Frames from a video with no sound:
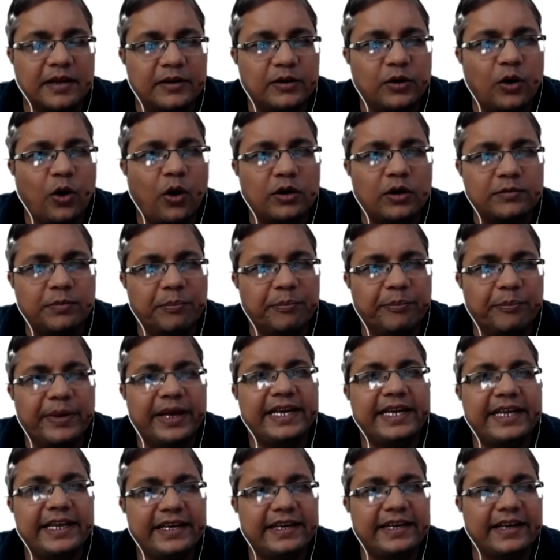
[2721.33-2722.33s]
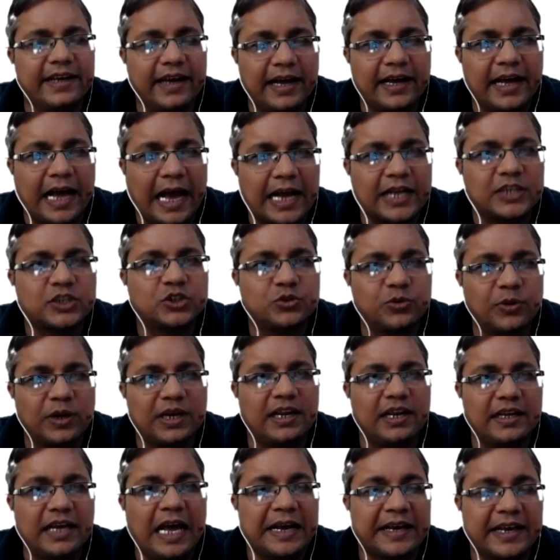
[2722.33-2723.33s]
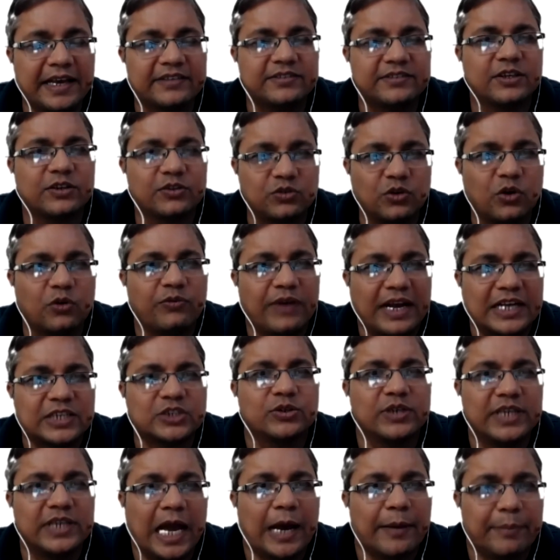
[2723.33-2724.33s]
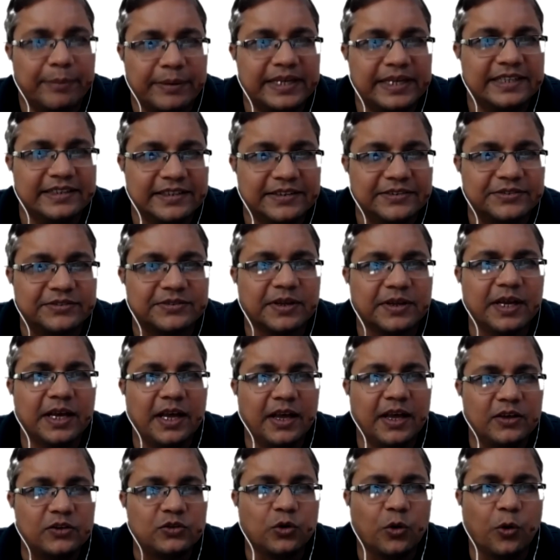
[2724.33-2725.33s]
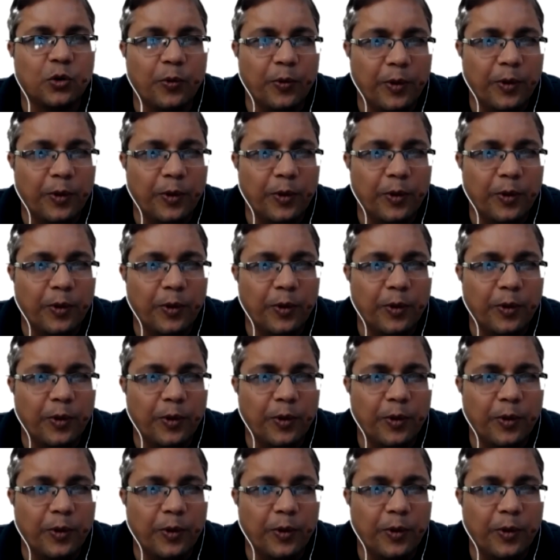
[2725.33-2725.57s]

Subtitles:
not many actual cases of actually happening. So